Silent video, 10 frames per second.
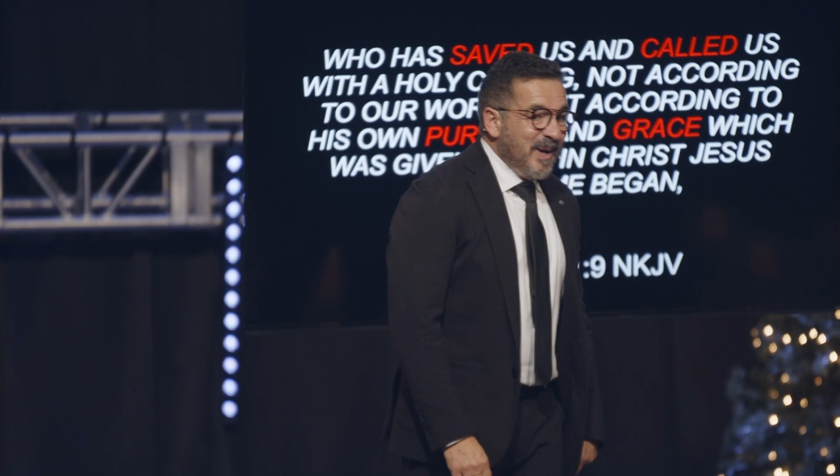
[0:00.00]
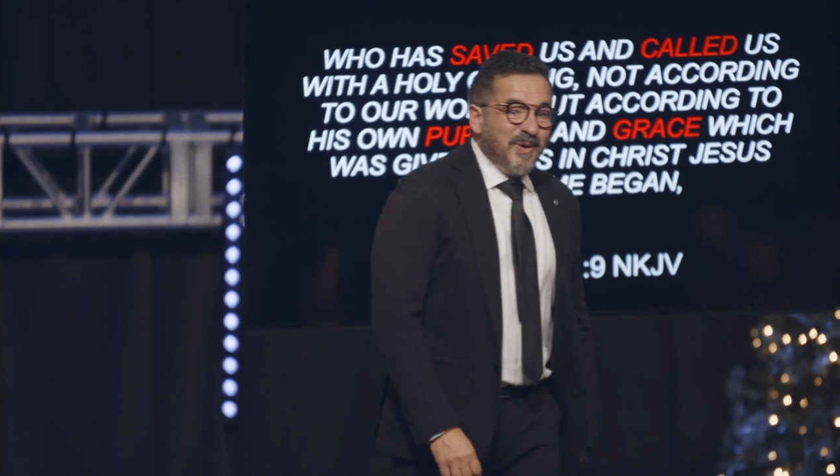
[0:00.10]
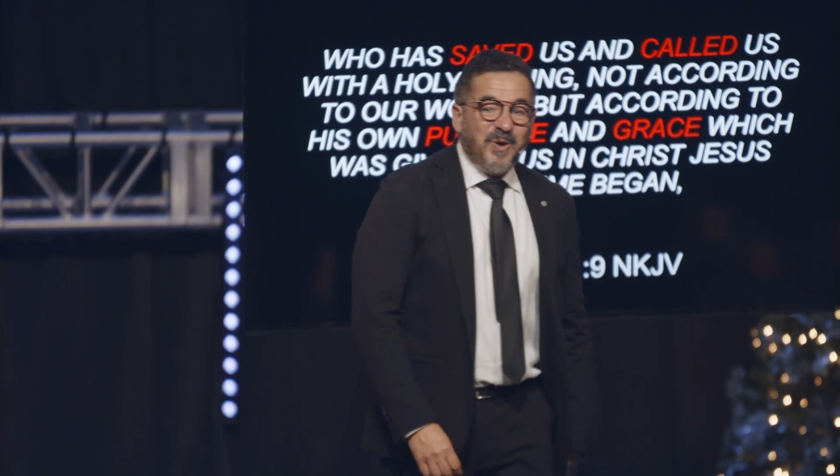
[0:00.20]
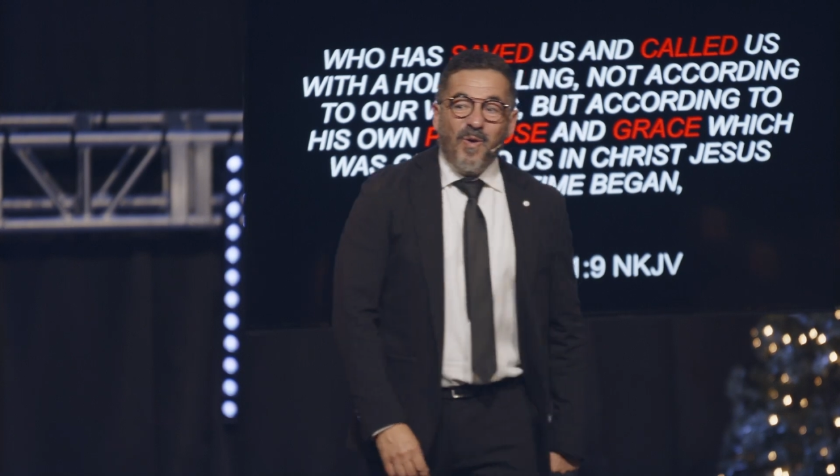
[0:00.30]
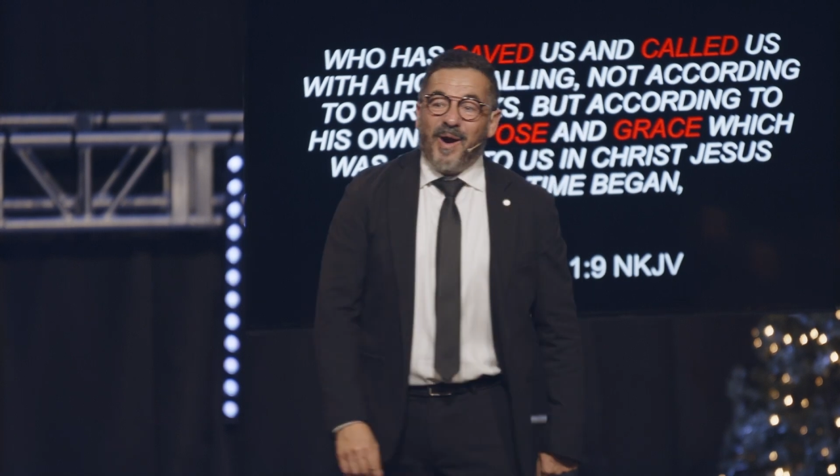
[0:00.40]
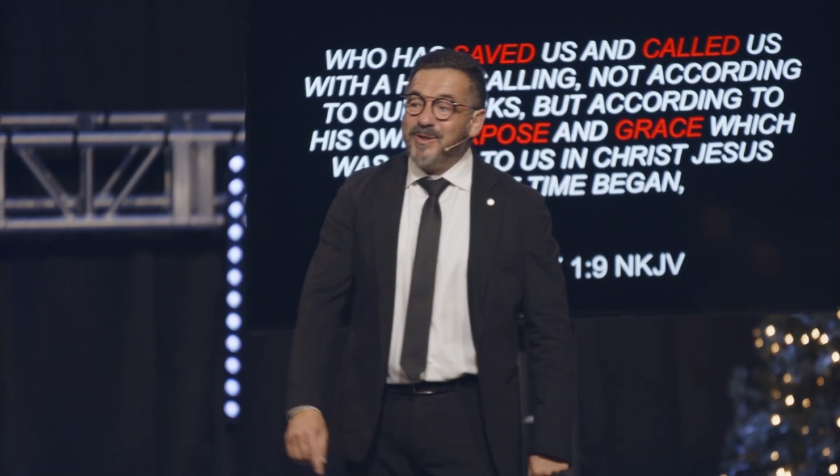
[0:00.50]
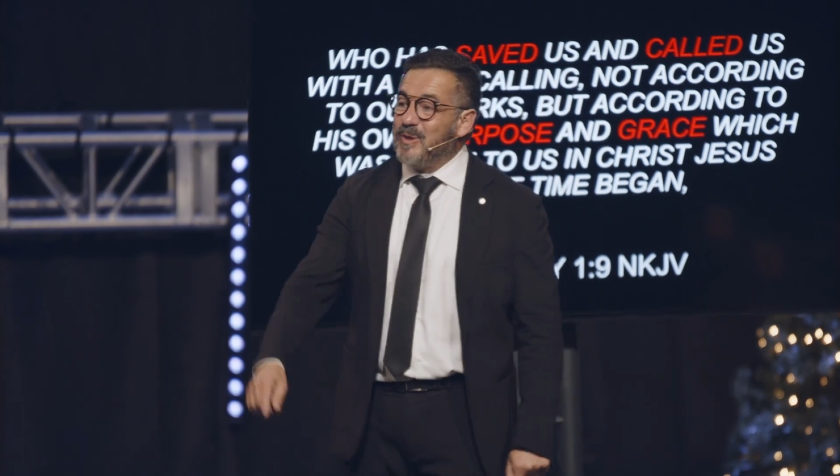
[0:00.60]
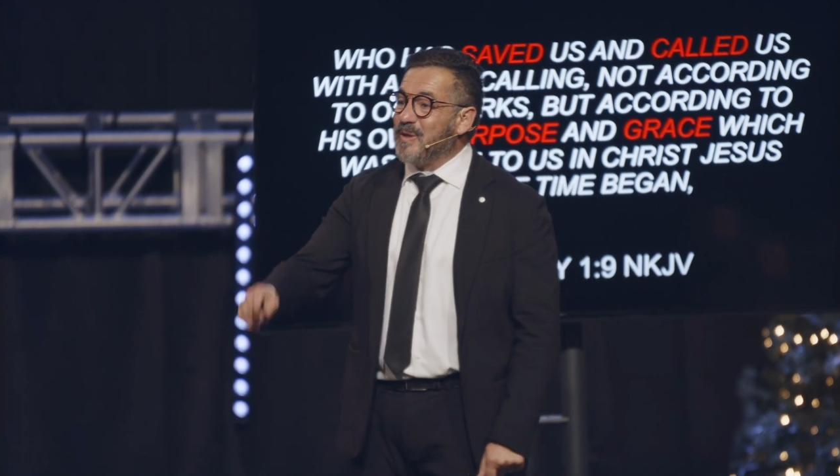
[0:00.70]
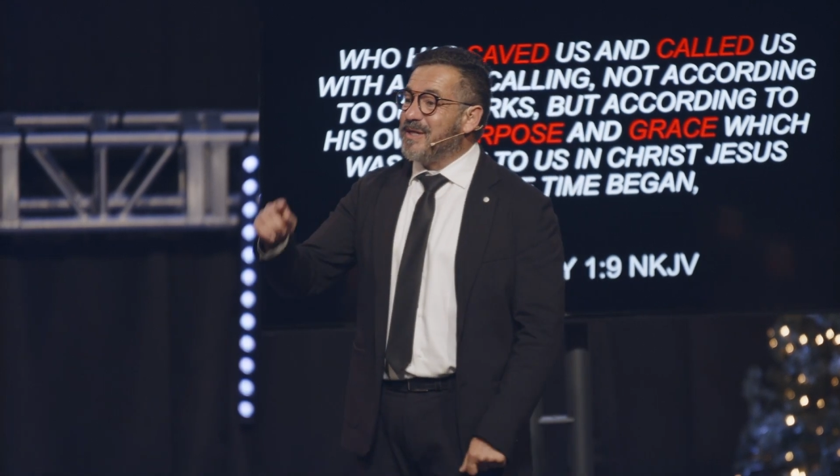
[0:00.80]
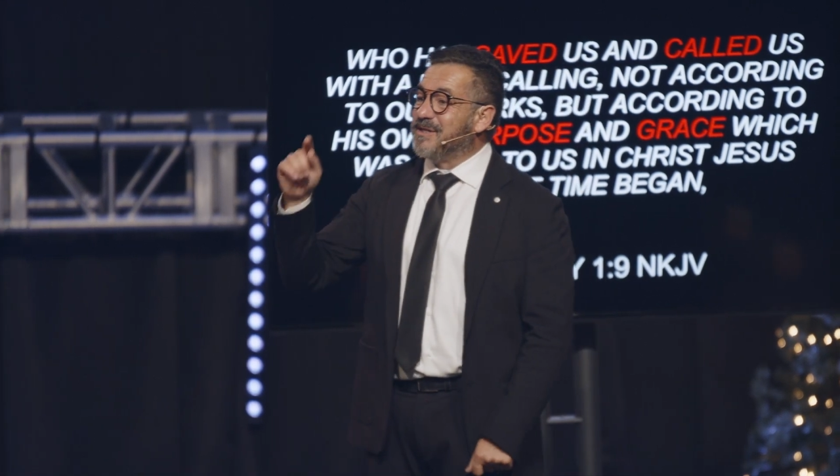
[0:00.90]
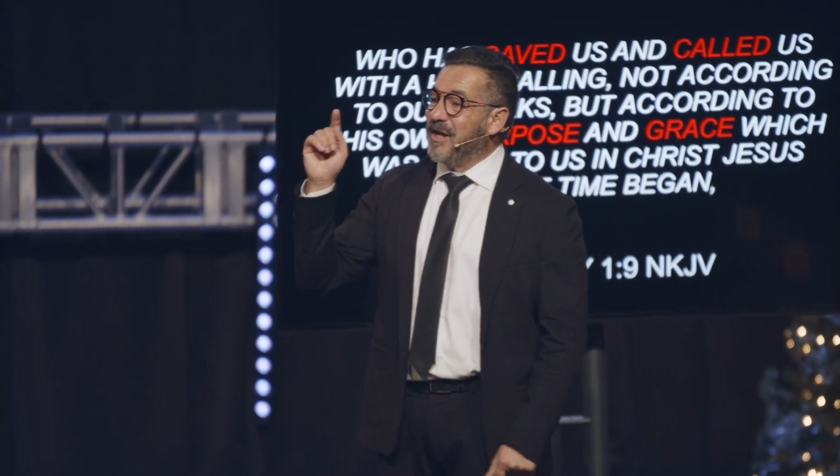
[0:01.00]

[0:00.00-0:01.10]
You are just as